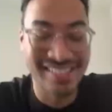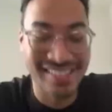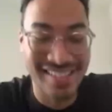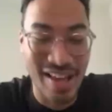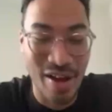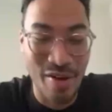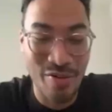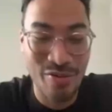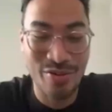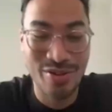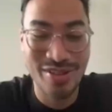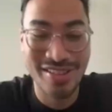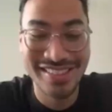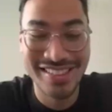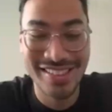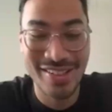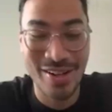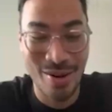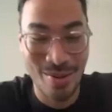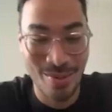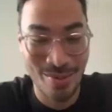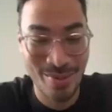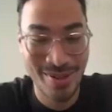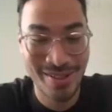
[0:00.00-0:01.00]
definitely
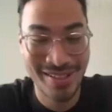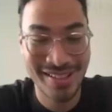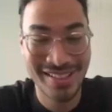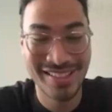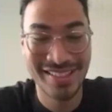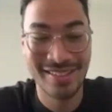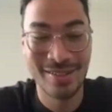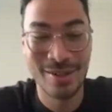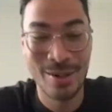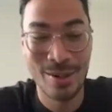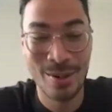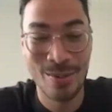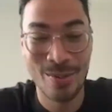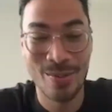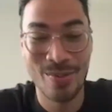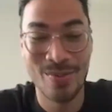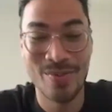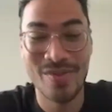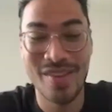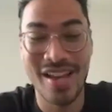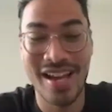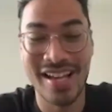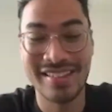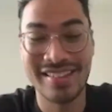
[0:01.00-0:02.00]
coming.
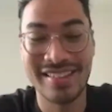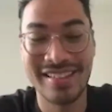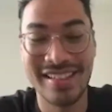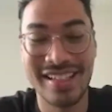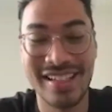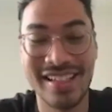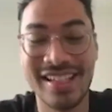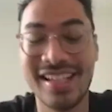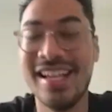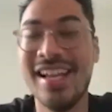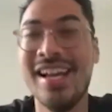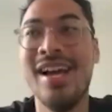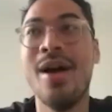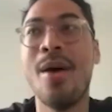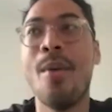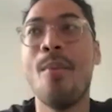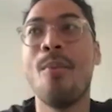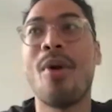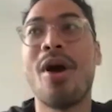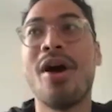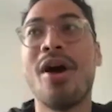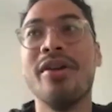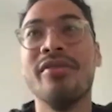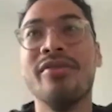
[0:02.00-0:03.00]
I think
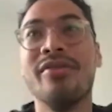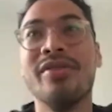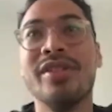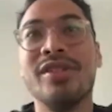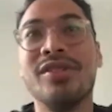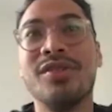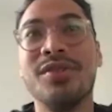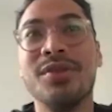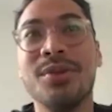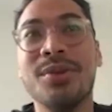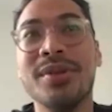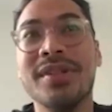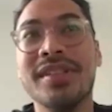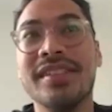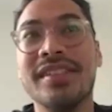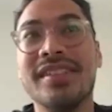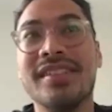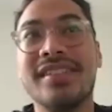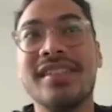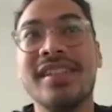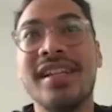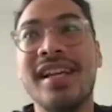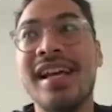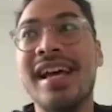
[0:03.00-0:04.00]
part of it too
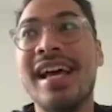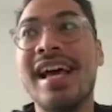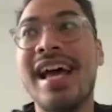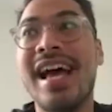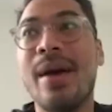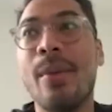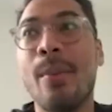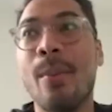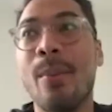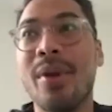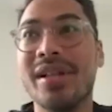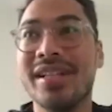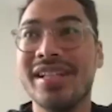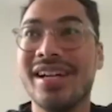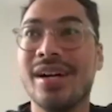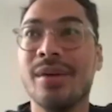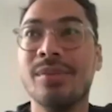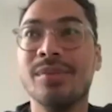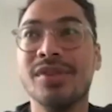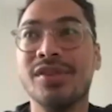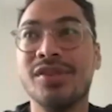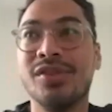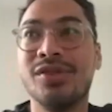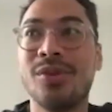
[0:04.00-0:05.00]
is building
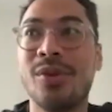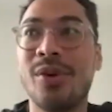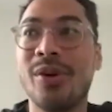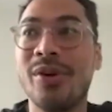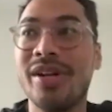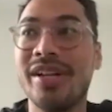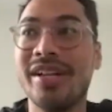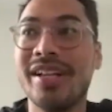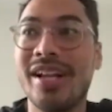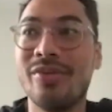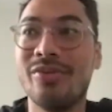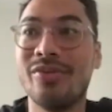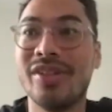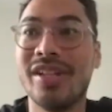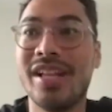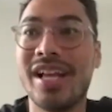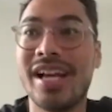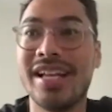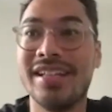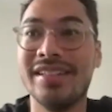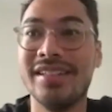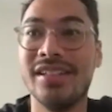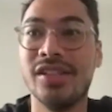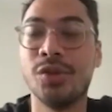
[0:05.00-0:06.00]
up the story. And I feel
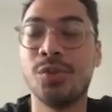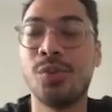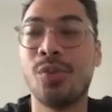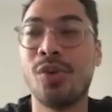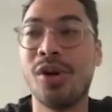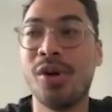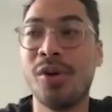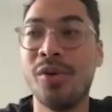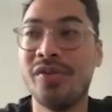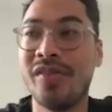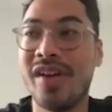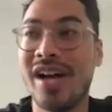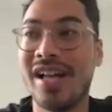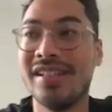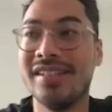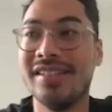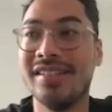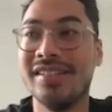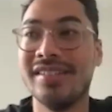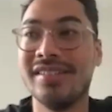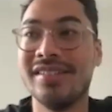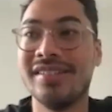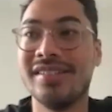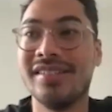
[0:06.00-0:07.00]
like at this point we've
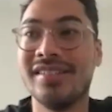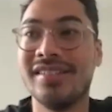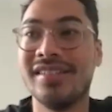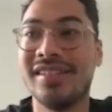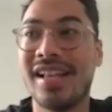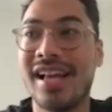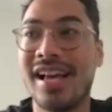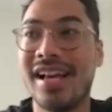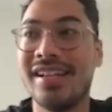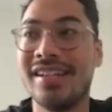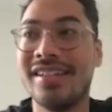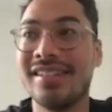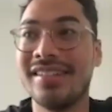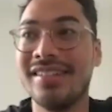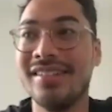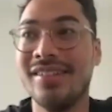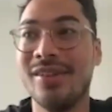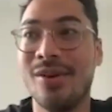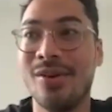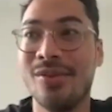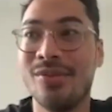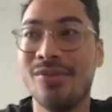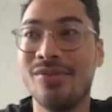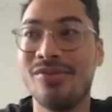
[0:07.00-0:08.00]
gotten to like, you
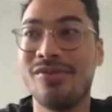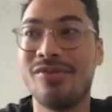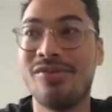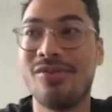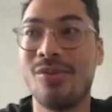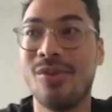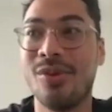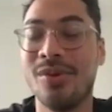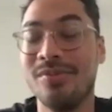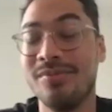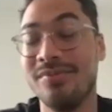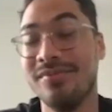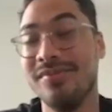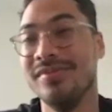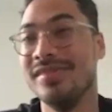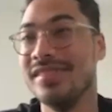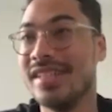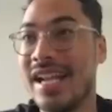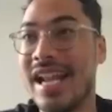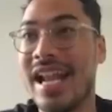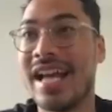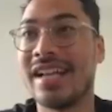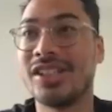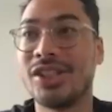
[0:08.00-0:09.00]
know, we're
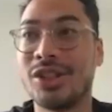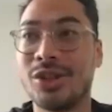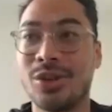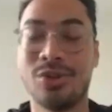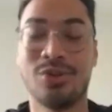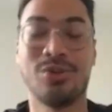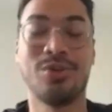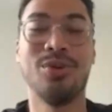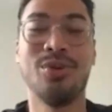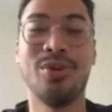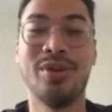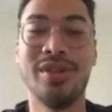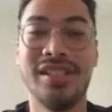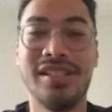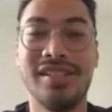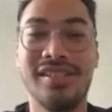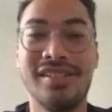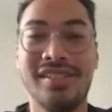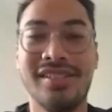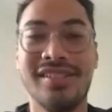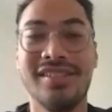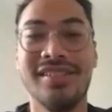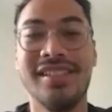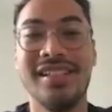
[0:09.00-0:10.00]
the next shows we're doing
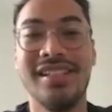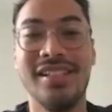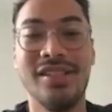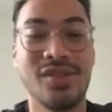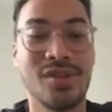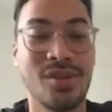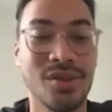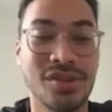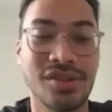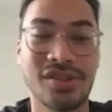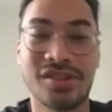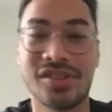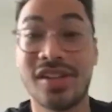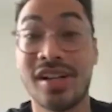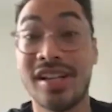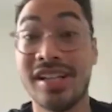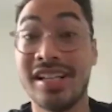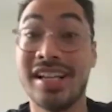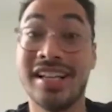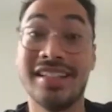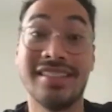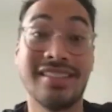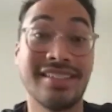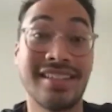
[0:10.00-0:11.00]
this year in the East Coast are
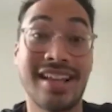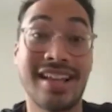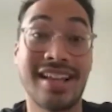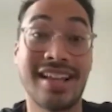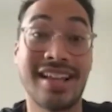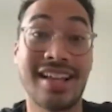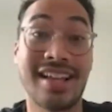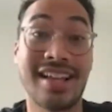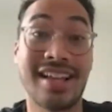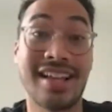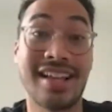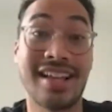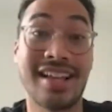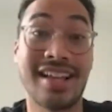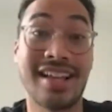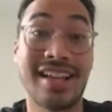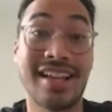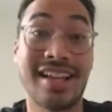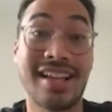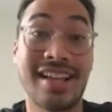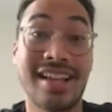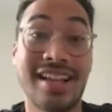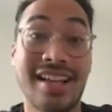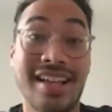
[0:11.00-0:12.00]
starting to get to like
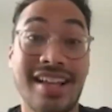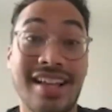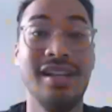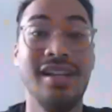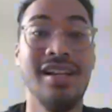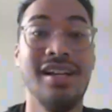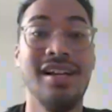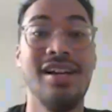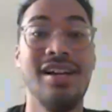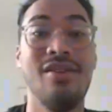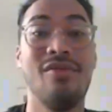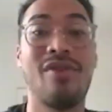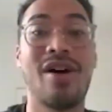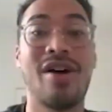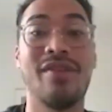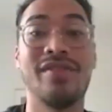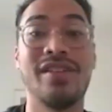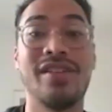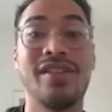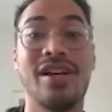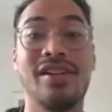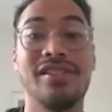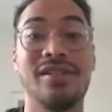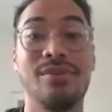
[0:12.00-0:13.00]

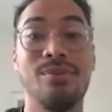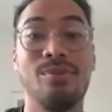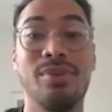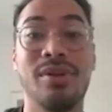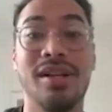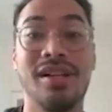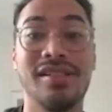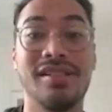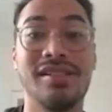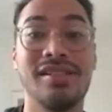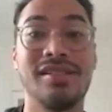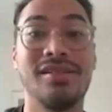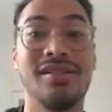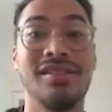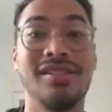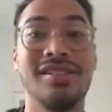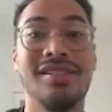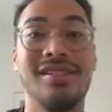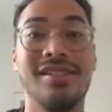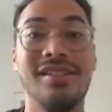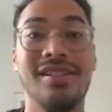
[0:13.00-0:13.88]
5,000 plus